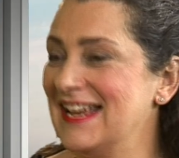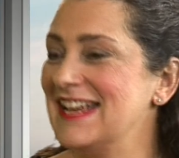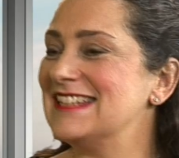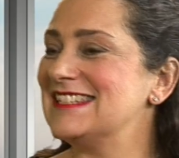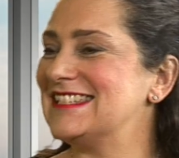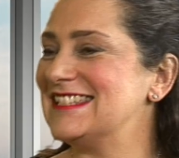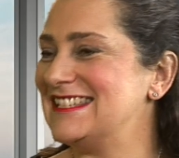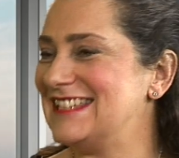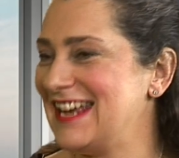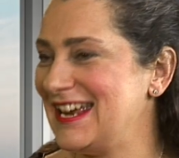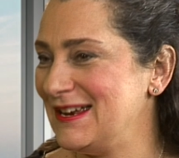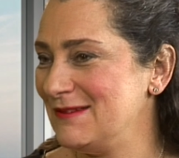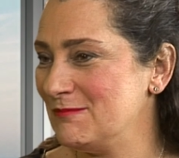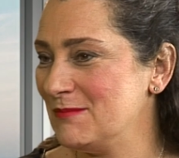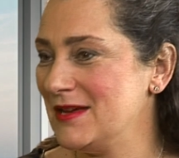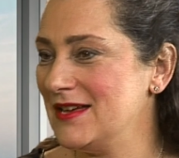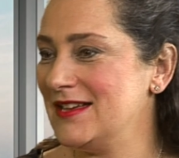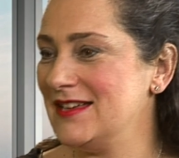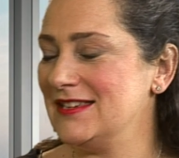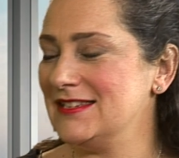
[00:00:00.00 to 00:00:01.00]

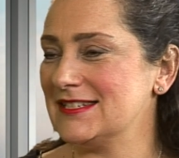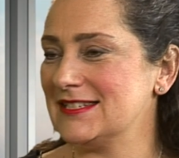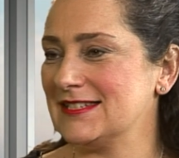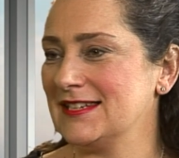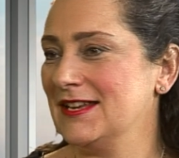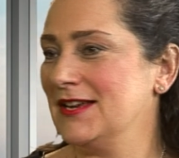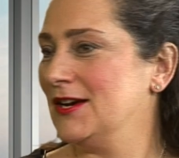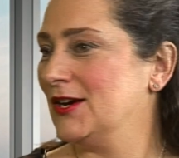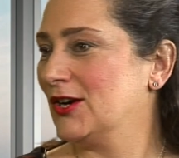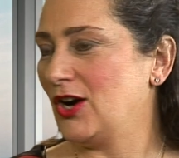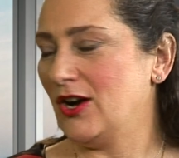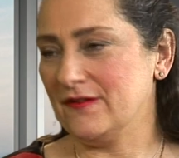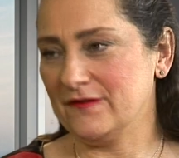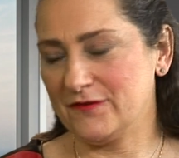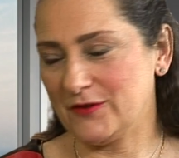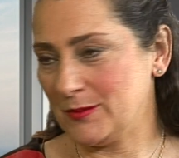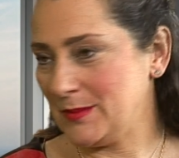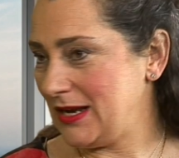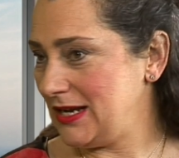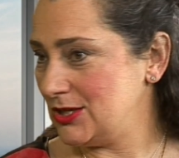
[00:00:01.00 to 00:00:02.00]
statements,
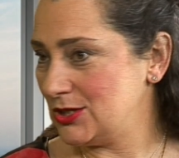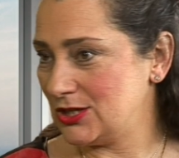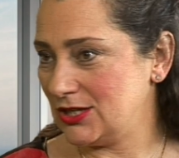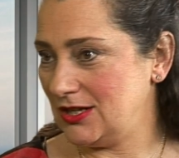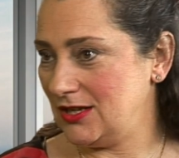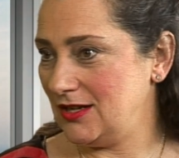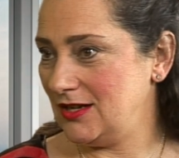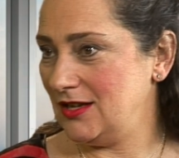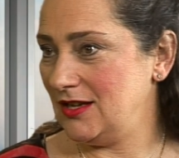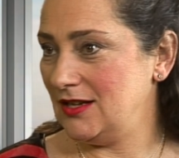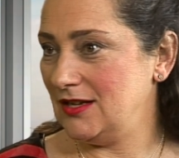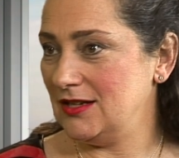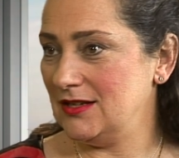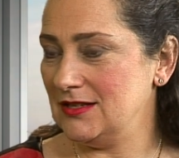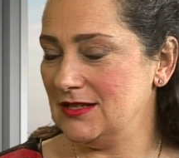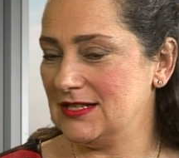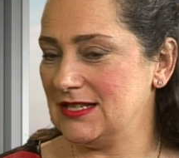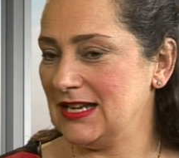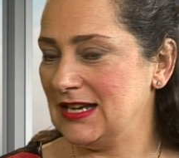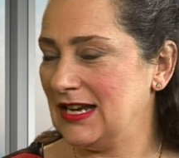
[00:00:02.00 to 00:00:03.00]

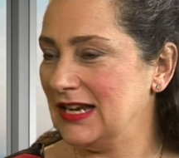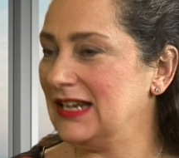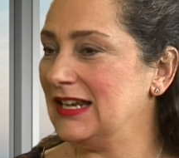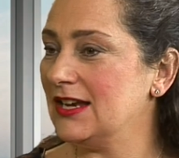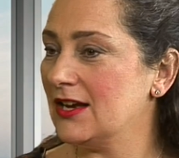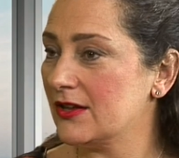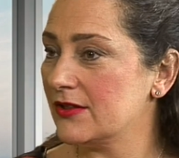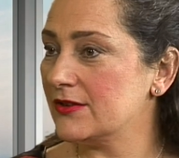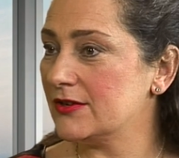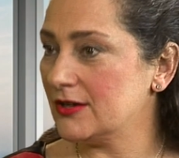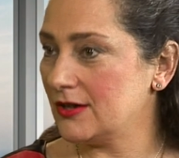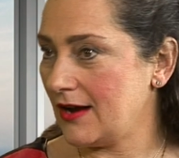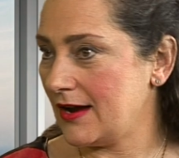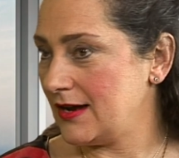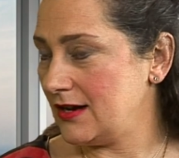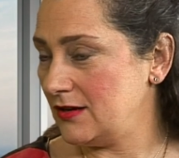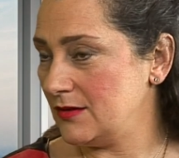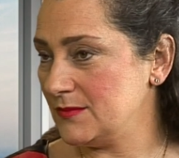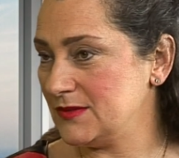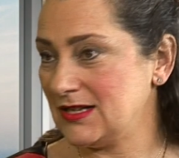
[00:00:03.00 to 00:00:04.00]
confirmations, and any other
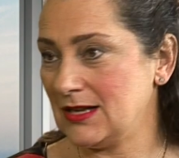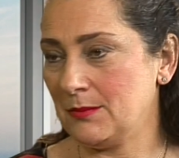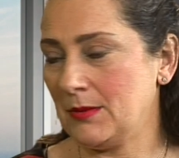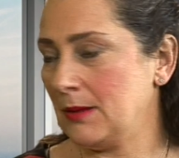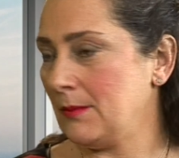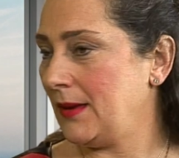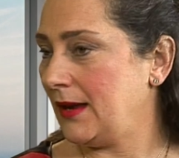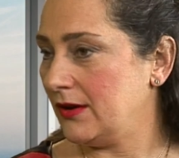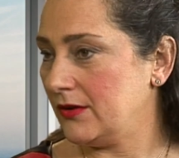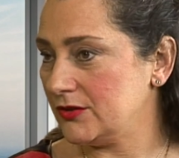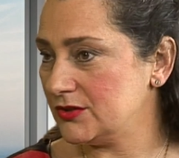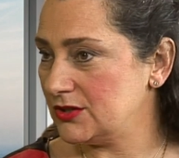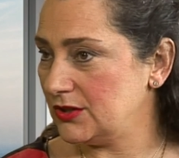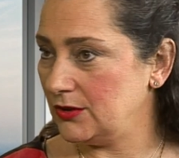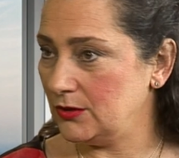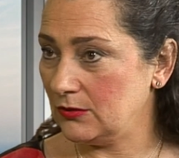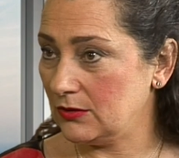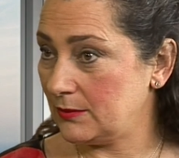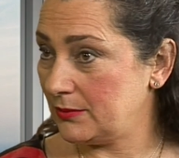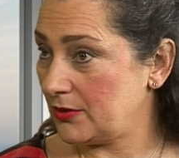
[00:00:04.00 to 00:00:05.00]
items they may mail to
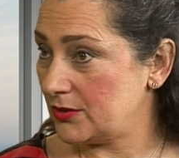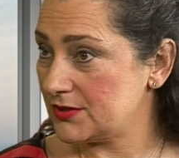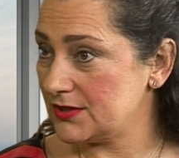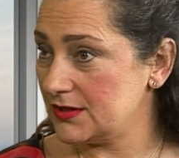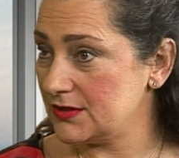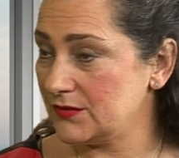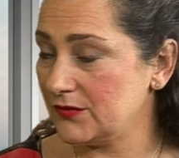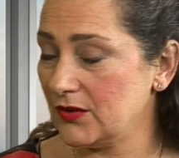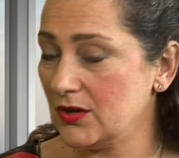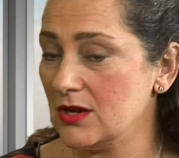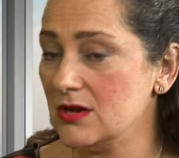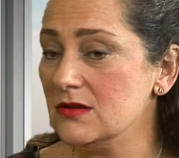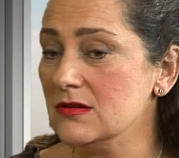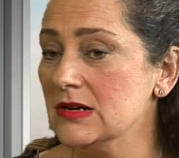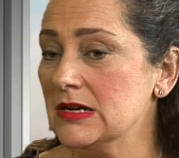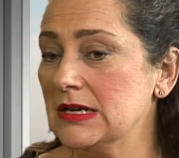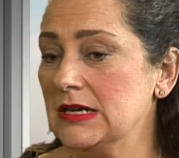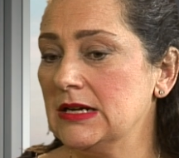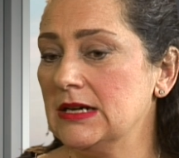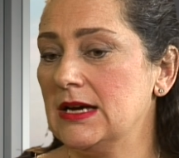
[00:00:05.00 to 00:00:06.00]
you or process for you.
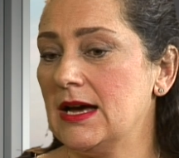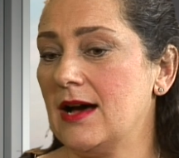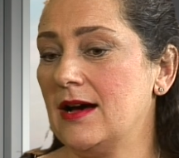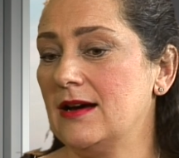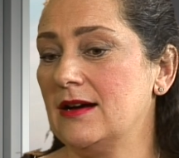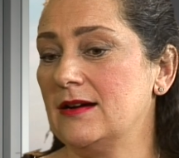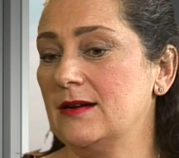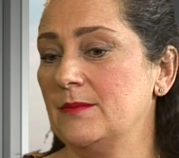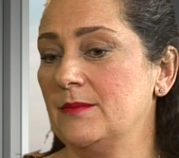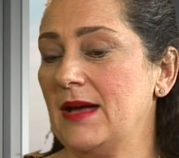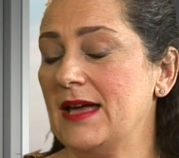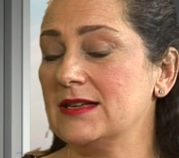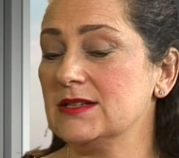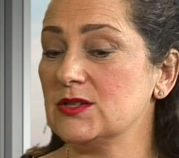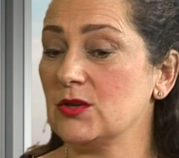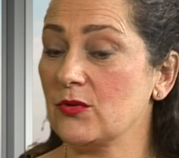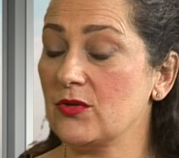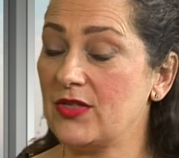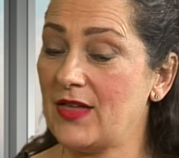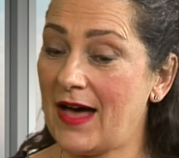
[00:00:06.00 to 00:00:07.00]
And
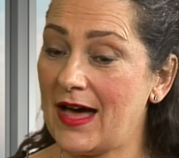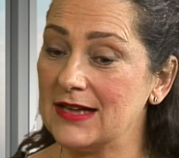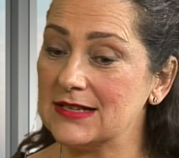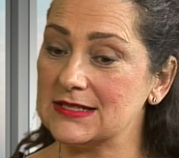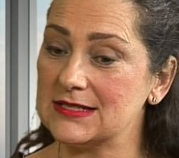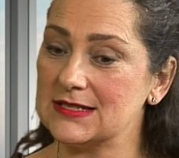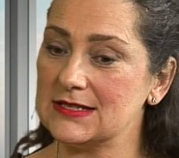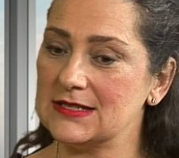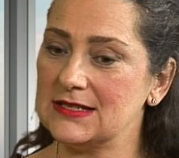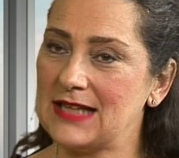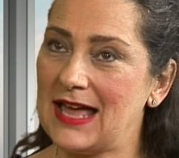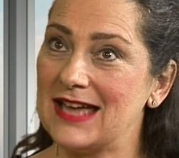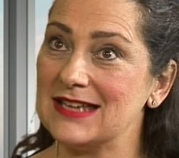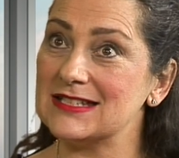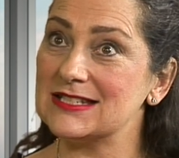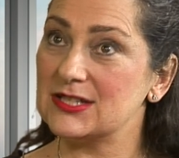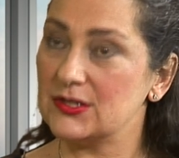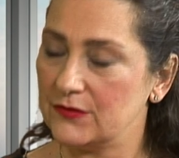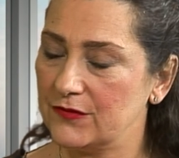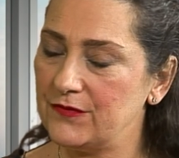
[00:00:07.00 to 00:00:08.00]
so that's
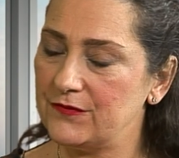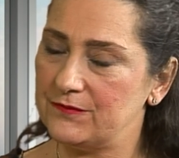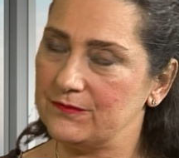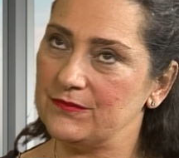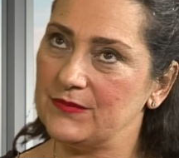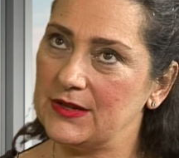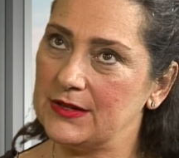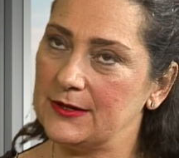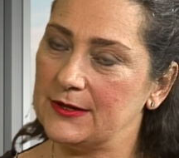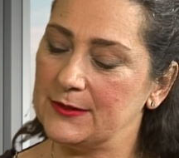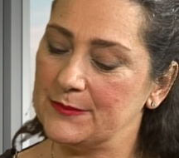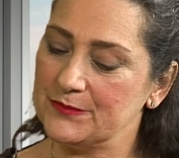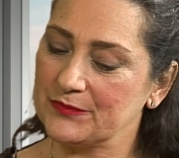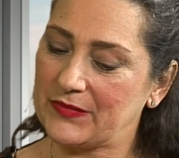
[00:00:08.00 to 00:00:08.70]
the